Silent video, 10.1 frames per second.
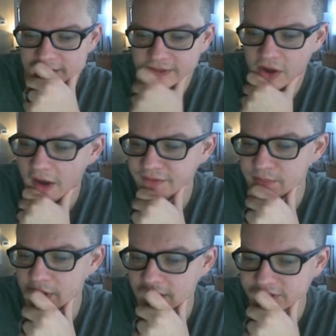Golf and
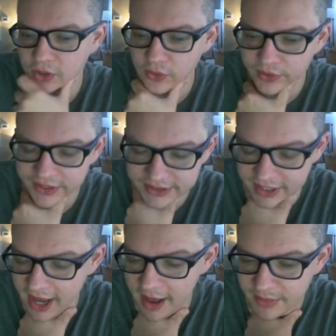Balls, Cloacal Kiss,
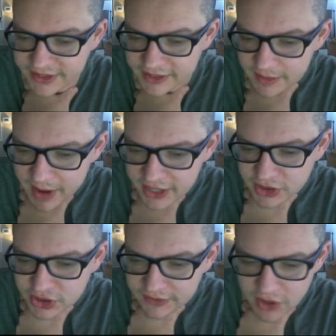Kakambas, and the Apache
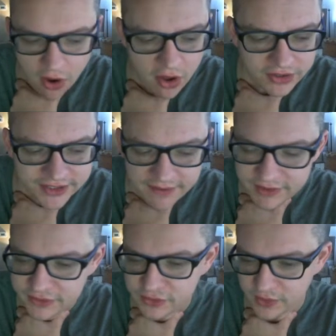Chiefs, all
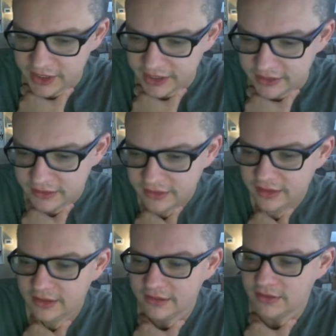7-3.
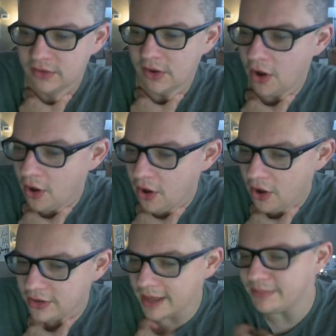
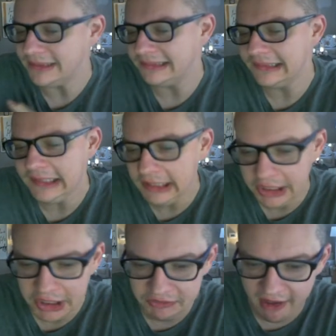All, I
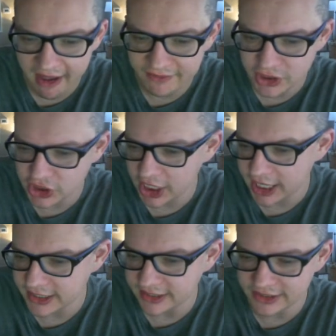believe, have a
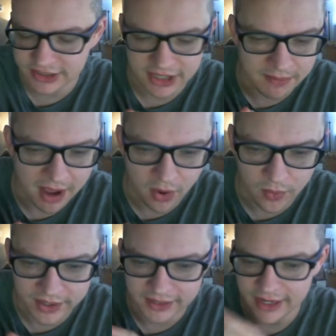chance at somehow
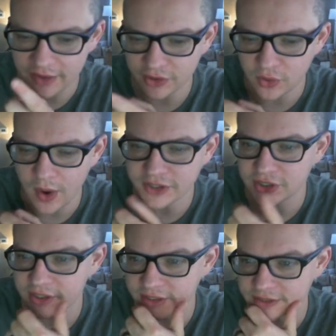winning. Now, the
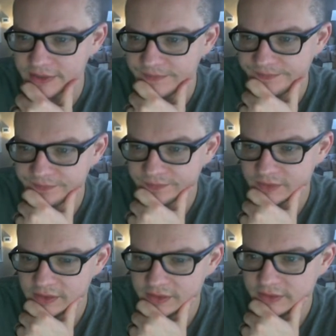question is,
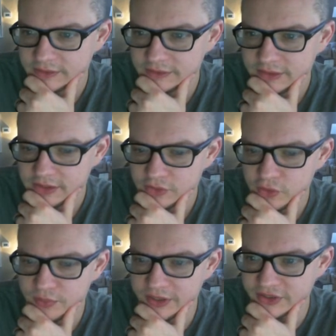
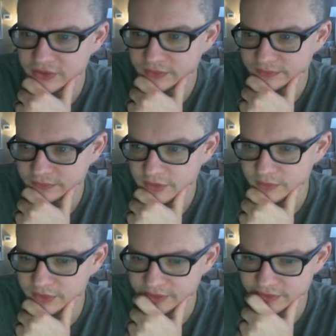who plays who? Well,
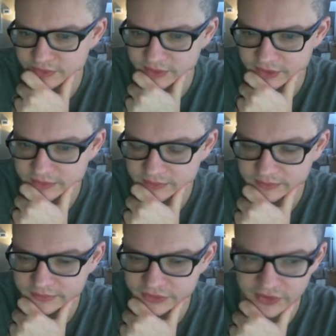we'll look at this one later.
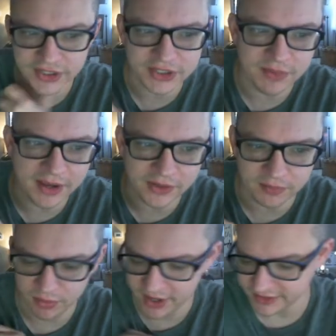So this is my little
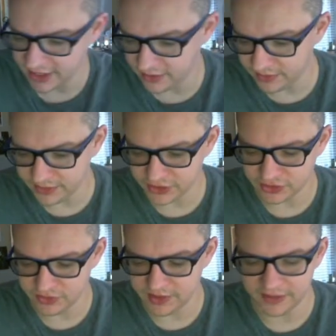breakdown. Let me just
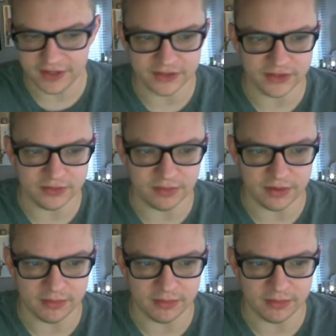zoom in on this, too.